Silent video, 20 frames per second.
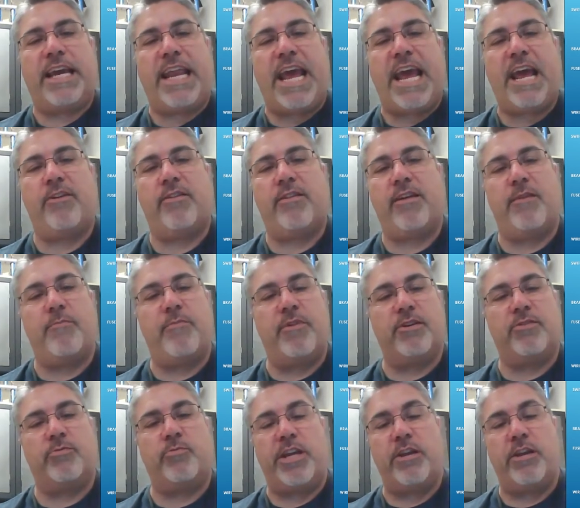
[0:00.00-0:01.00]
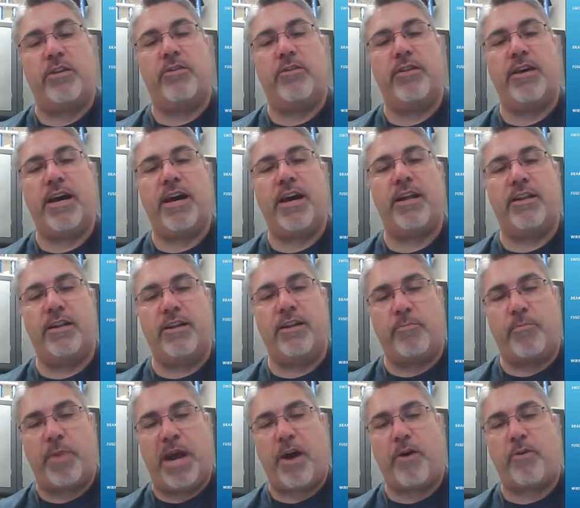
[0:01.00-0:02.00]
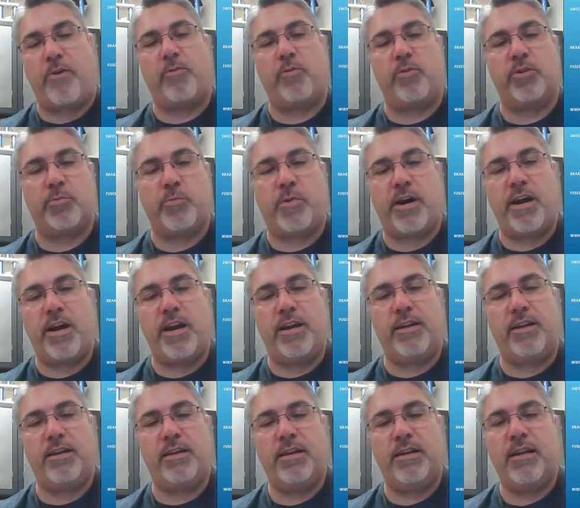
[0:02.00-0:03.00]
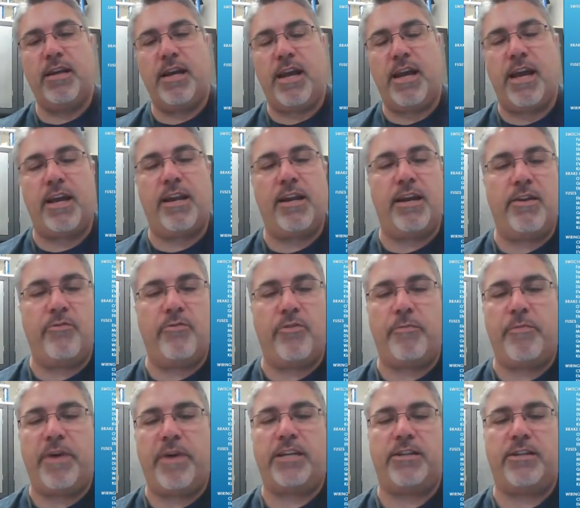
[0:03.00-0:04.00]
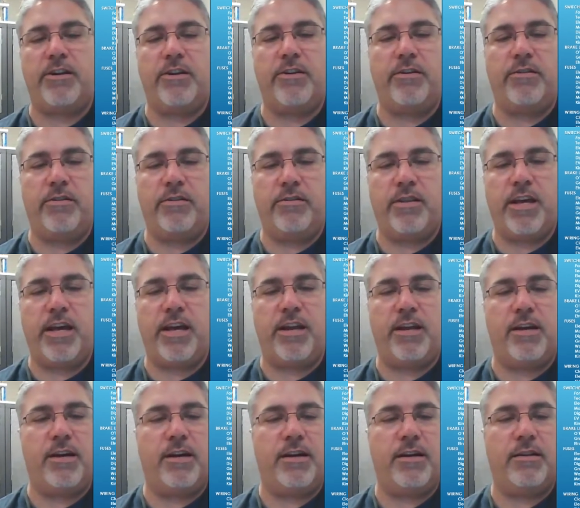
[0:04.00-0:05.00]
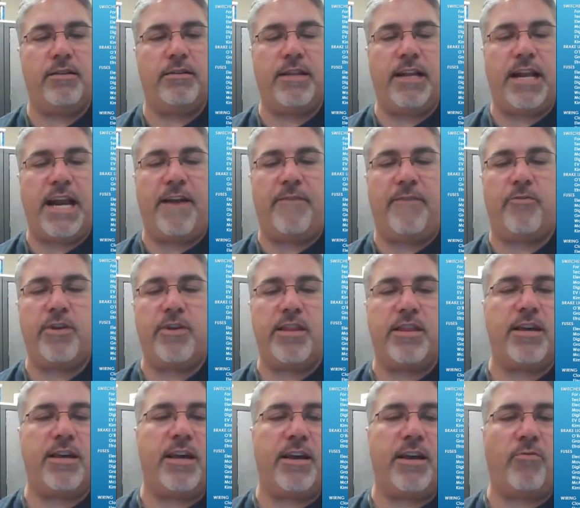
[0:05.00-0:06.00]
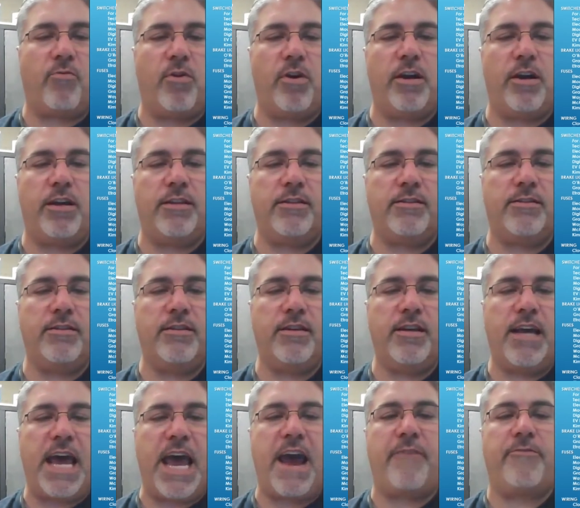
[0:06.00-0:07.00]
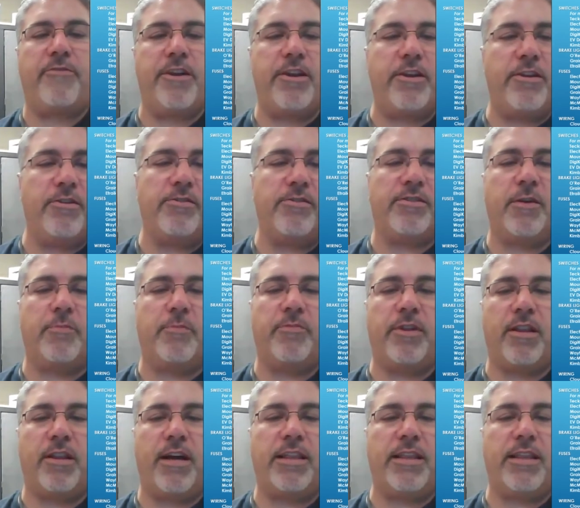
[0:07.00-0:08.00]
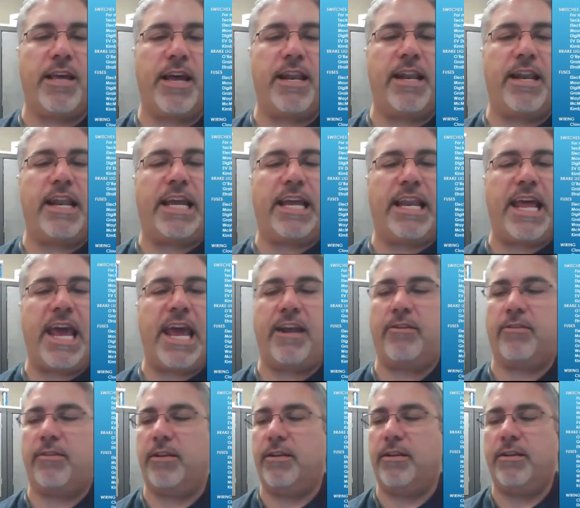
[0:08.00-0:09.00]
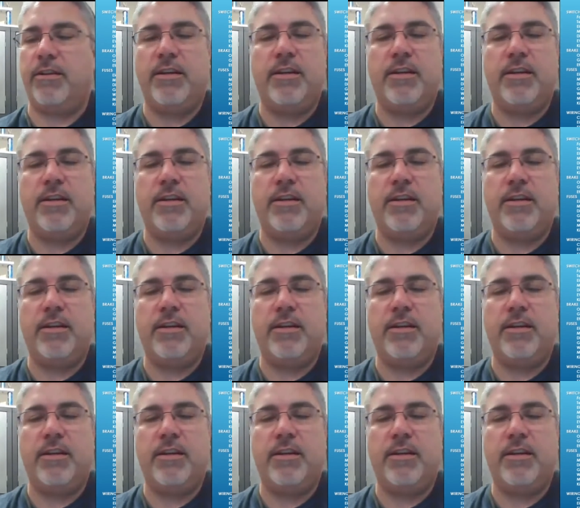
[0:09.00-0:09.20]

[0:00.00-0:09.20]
can handle that, because when you do that, your power will spike, and you want to make sure that that everything runs after you do something like that and it can handle it.